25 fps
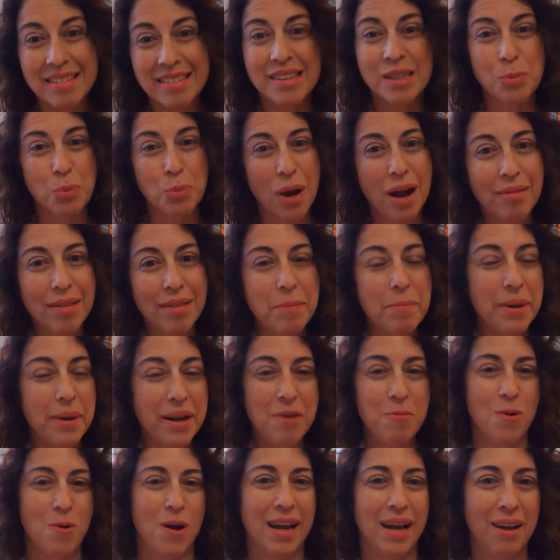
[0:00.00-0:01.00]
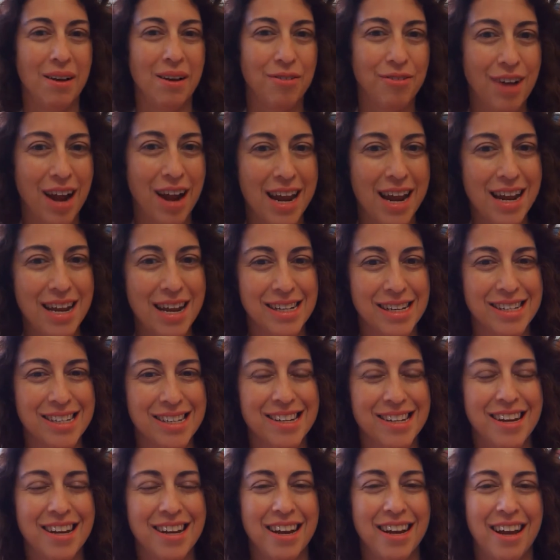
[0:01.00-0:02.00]
It's probably been a while, right?
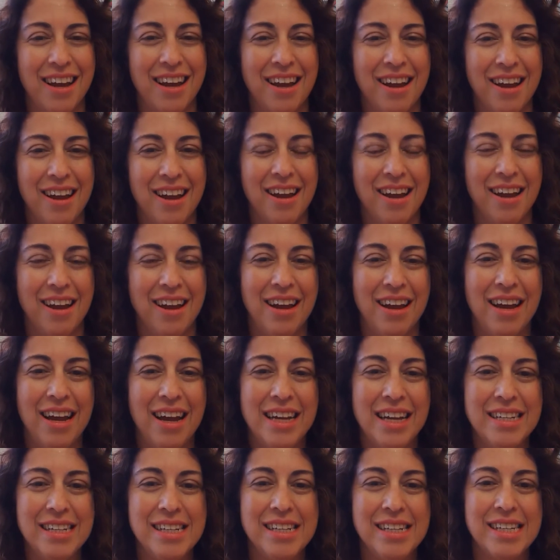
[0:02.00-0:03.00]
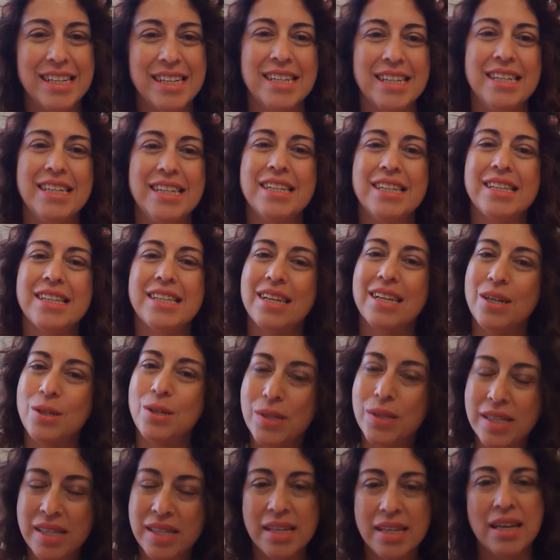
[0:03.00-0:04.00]
And so
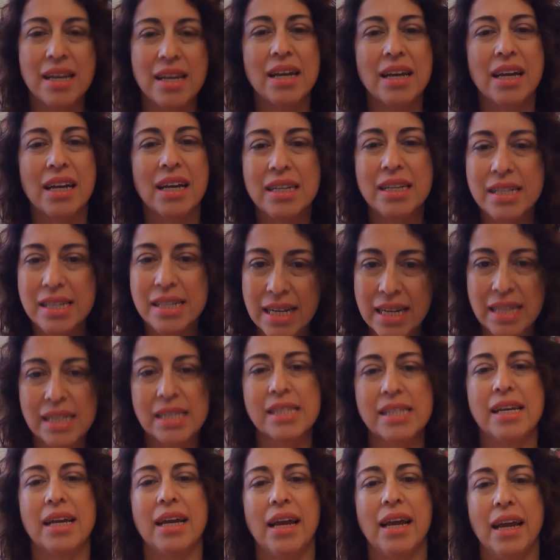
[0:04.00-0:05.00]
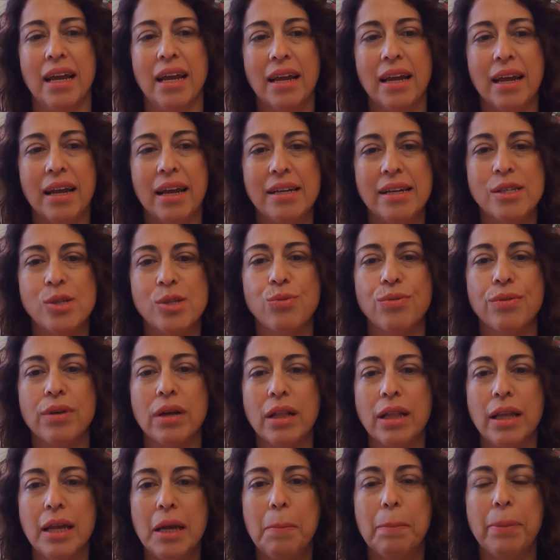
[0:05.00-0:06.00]
singing and dancing is
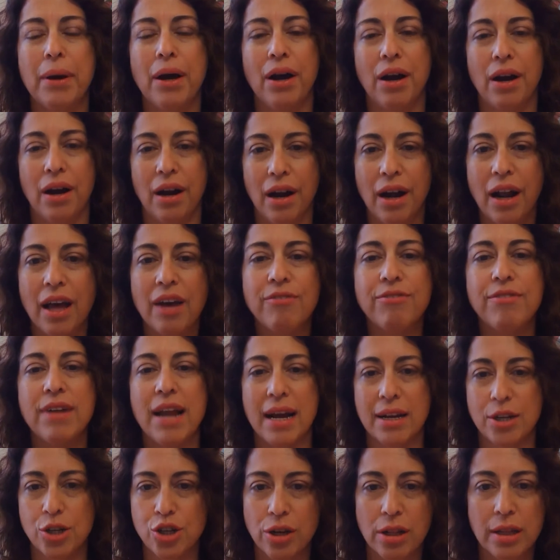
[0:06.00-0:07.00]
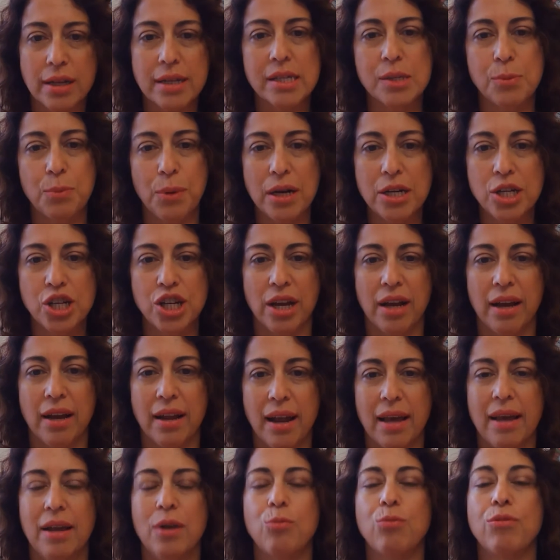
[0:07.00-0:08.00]
really part of natural expression
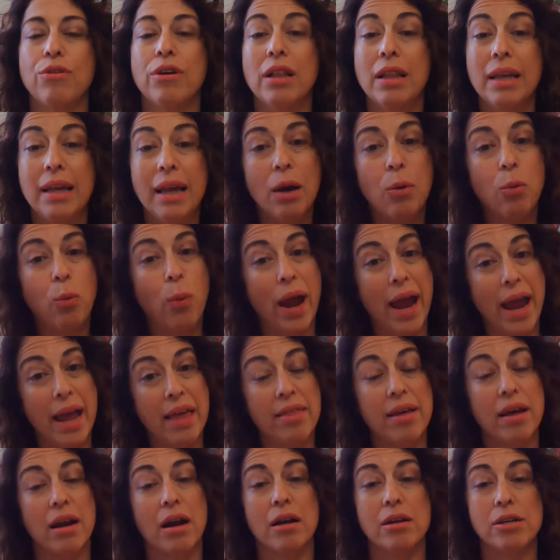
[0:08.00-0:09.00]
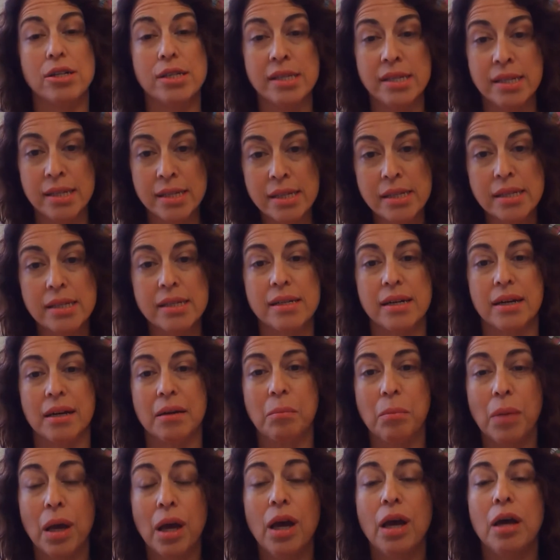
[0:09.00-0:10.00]
and really a way that our
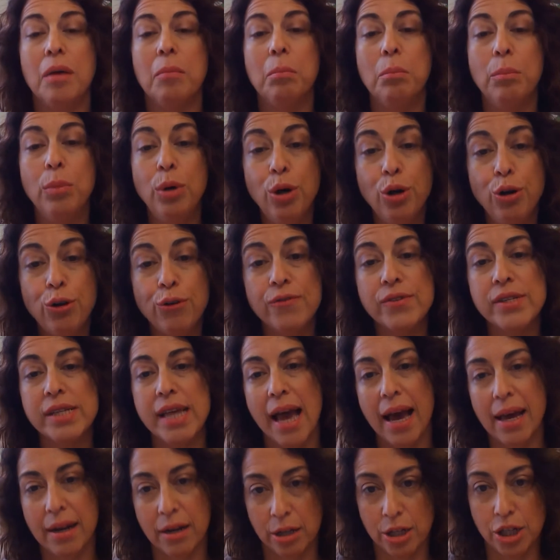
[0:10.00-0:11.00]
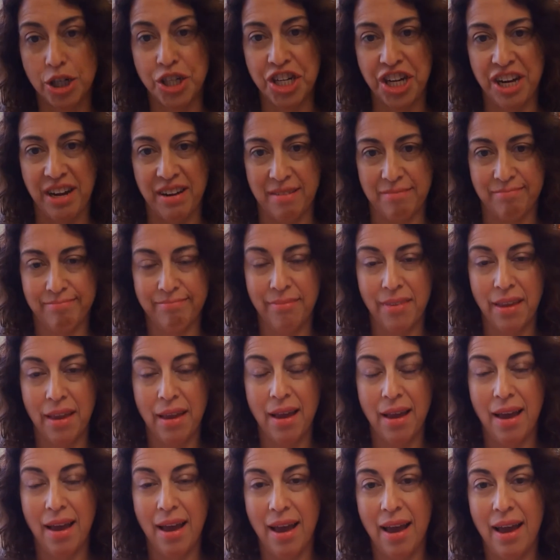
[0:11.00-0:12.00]
system moves energy.
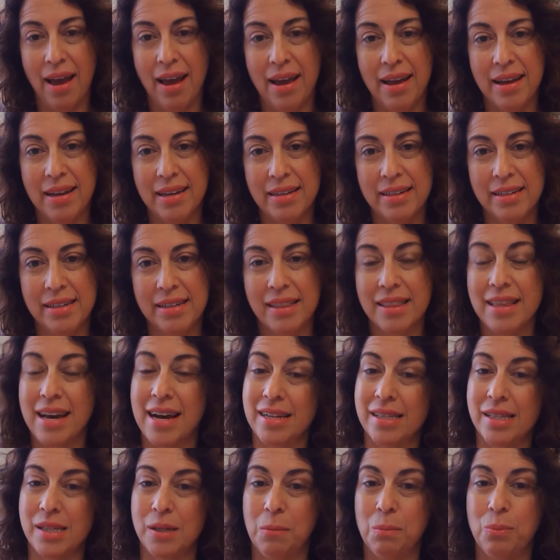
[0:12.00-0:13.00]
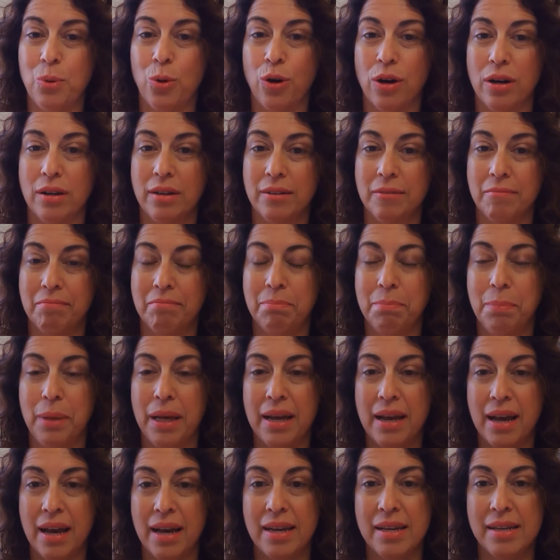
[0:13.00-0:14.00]
And that's important,
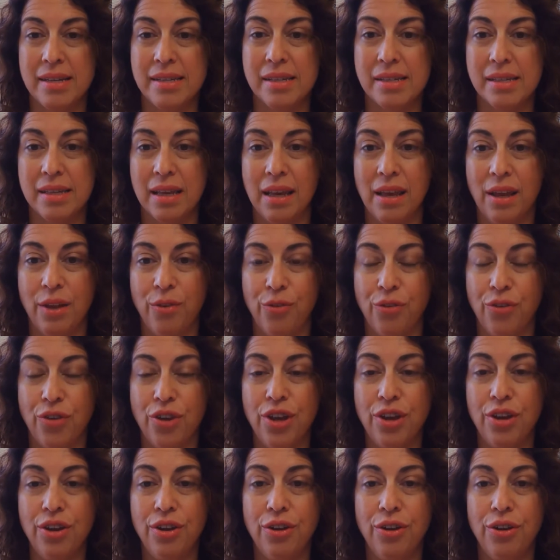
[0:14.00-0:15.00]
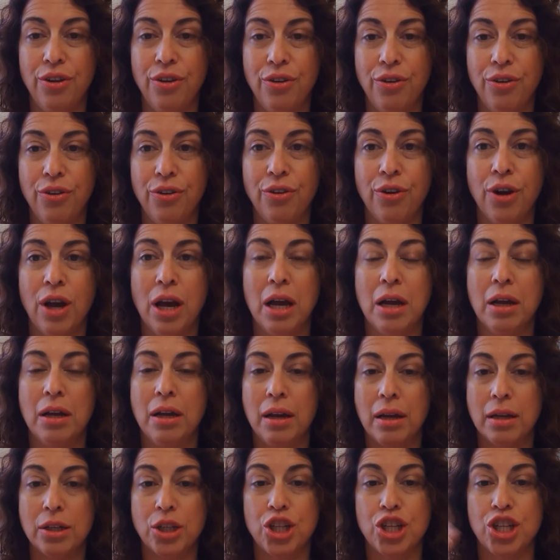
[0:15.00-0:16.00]
because if you
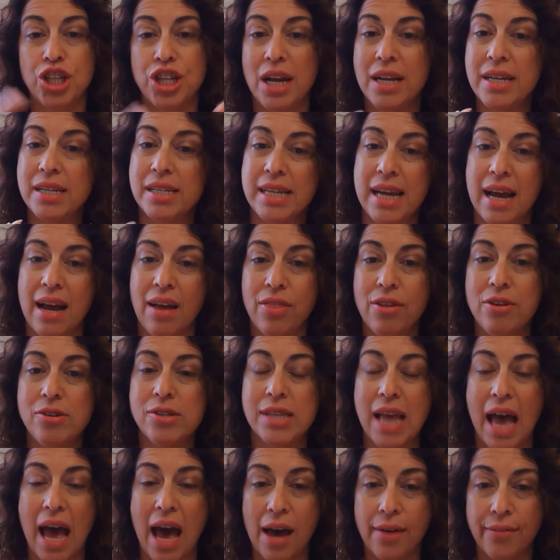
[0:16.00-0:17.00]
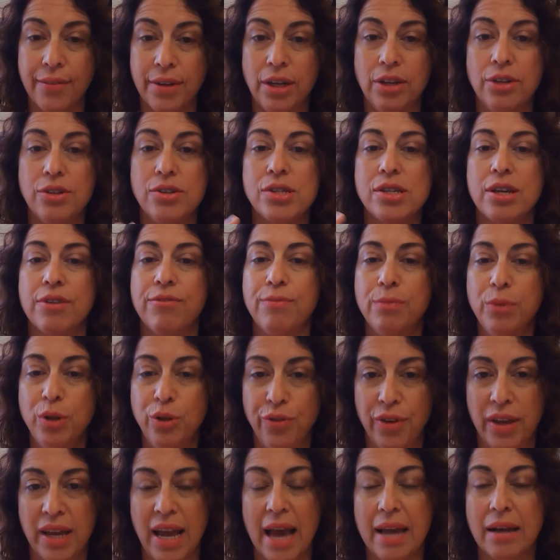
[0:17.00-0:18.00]
shut down those avenues of
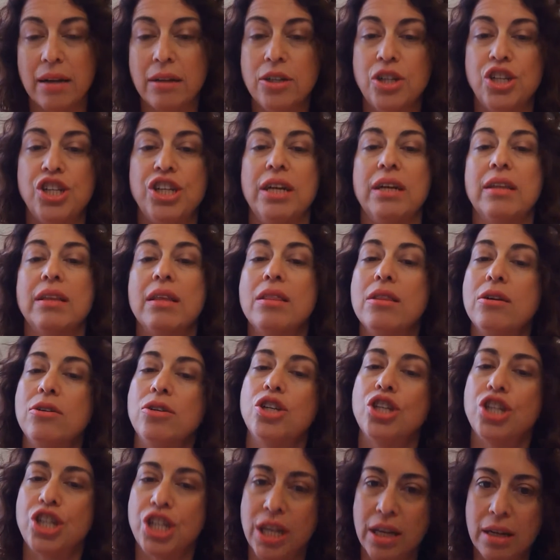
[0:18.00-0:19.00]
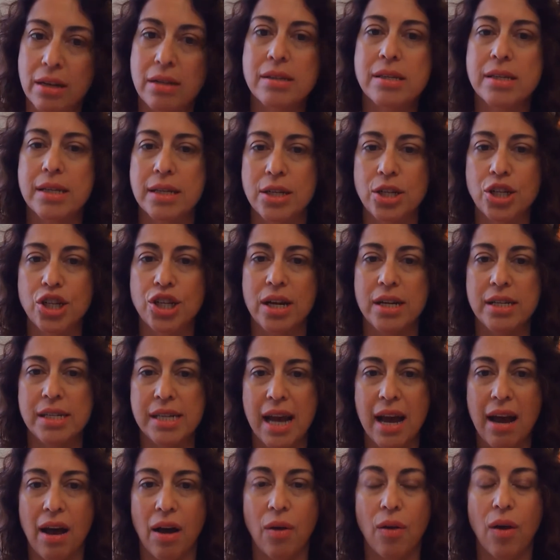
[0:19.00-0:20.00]
moving energy, then those channels get shut
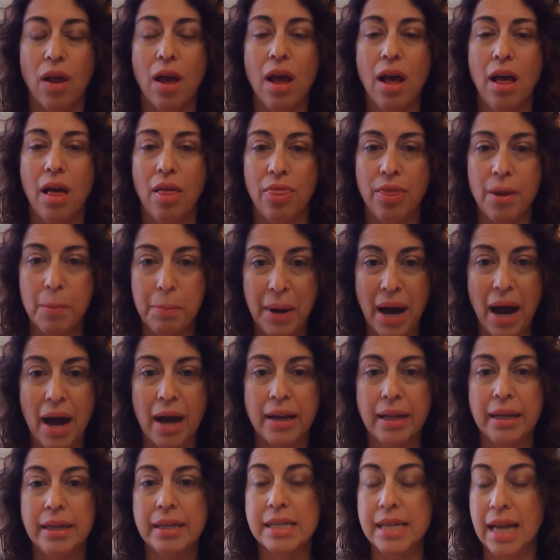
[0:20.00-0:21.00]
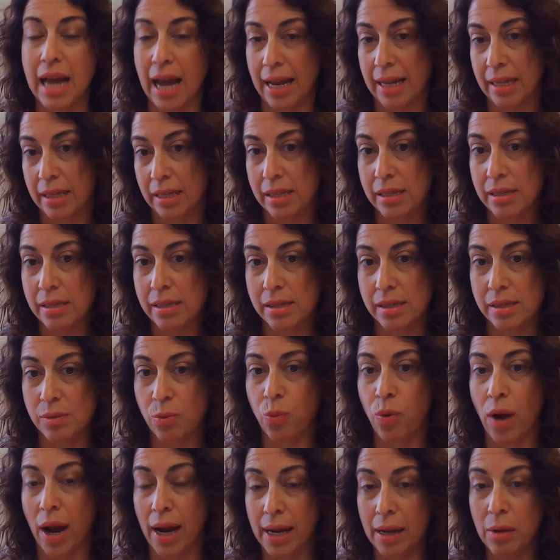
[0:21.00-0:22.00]
down. The body
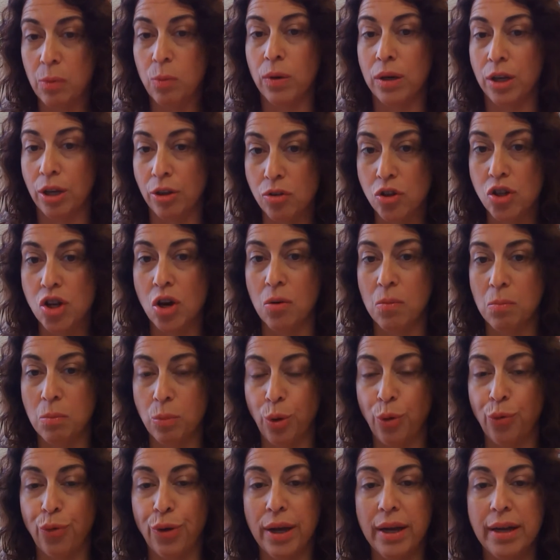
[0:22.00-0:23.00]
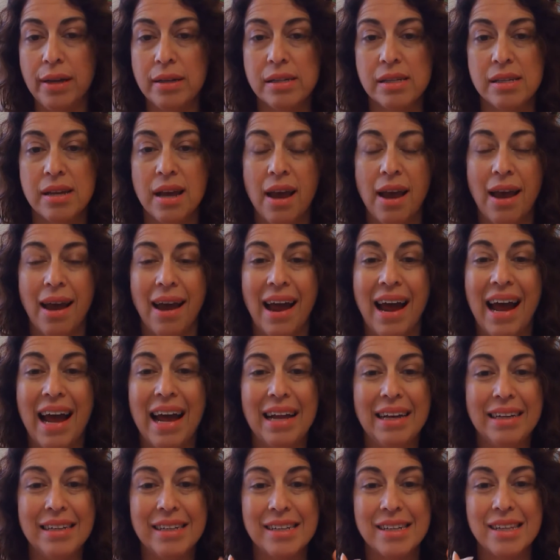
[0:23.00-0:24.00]
tightens, right, when you don't move it,
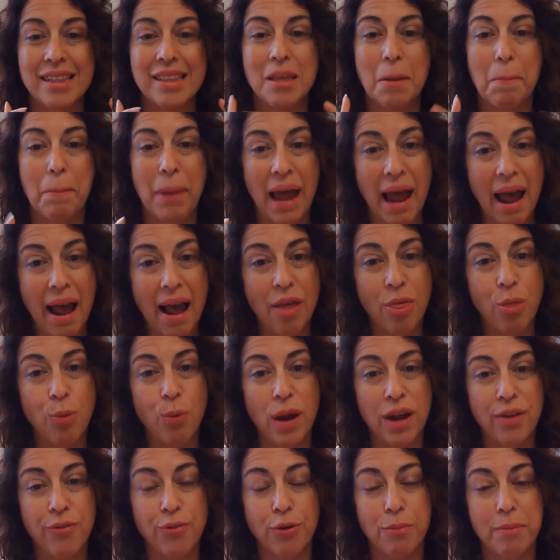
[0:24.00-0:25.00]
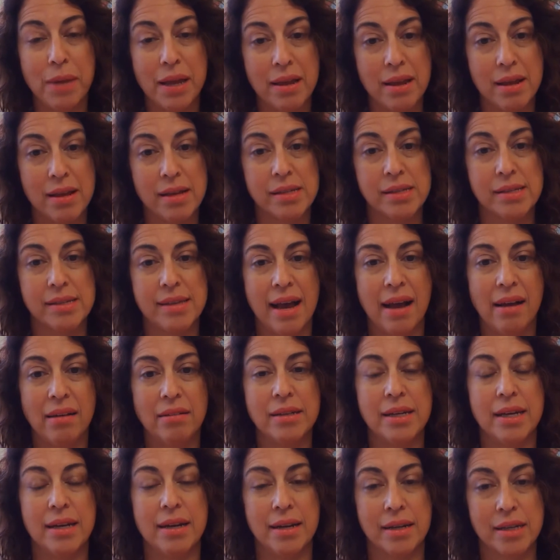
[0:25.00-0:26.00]
and the pathway for making
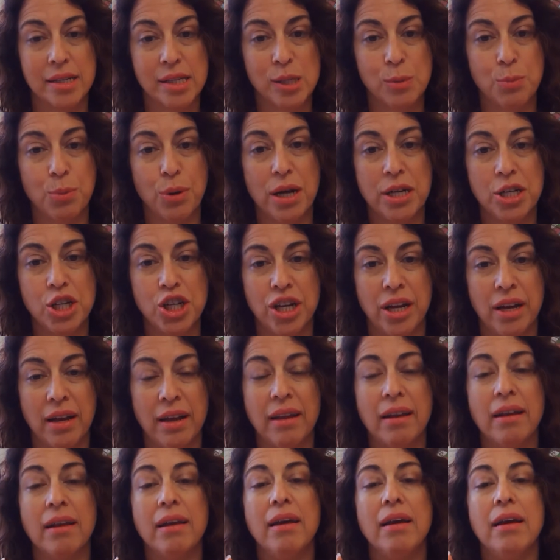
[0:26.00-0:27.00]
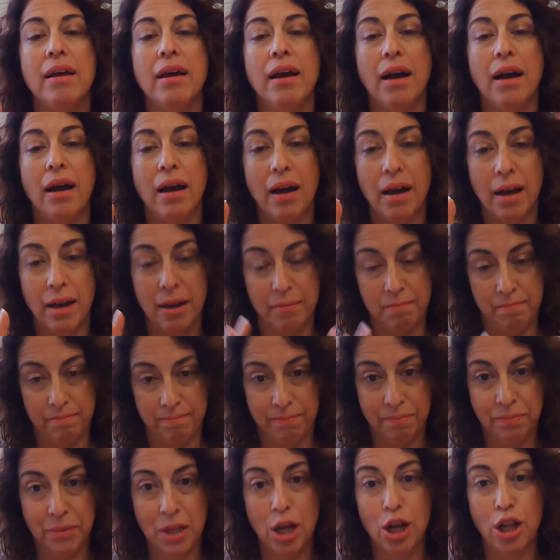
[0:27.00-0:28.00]
sound and expression
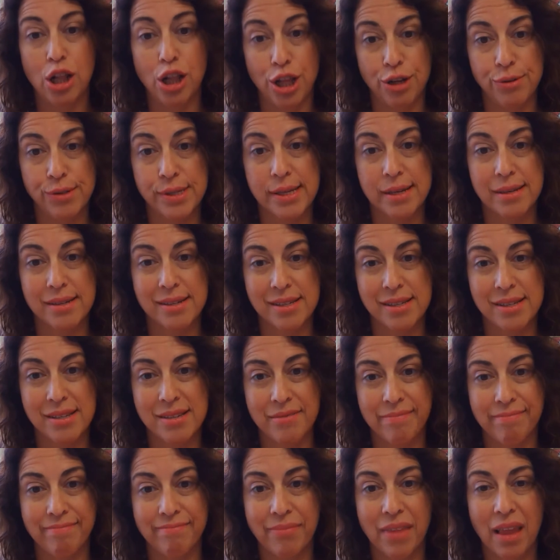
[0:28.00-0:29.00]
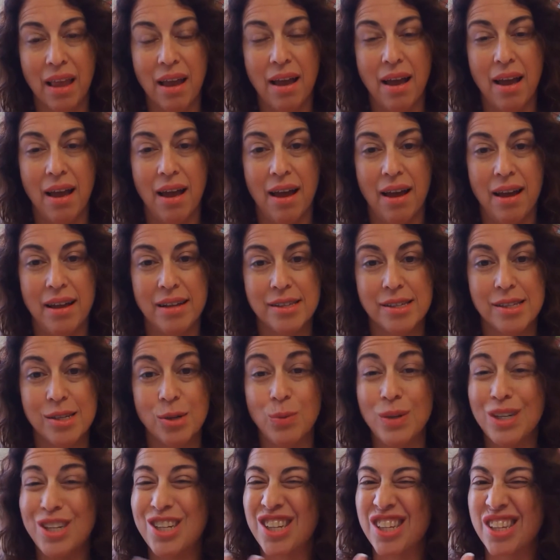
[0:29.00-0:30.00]
um, closes. And
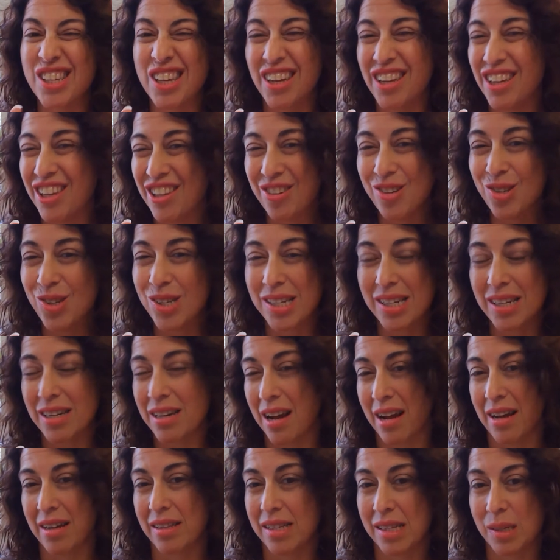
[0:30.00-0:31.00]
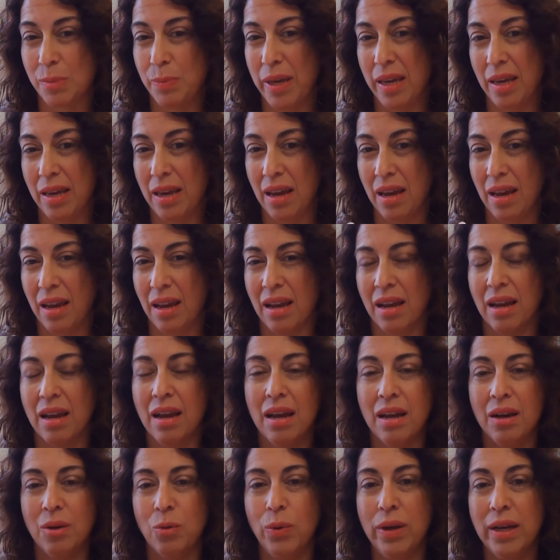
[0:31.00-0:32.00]
so we just get used to not speaking.
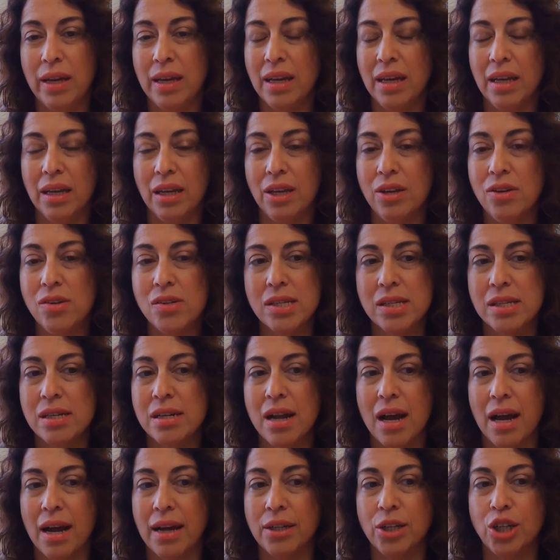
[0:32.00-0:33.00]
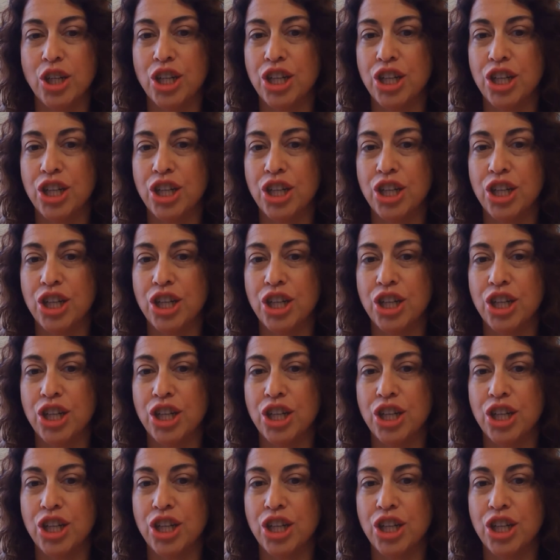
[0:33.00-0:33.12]
We get used to not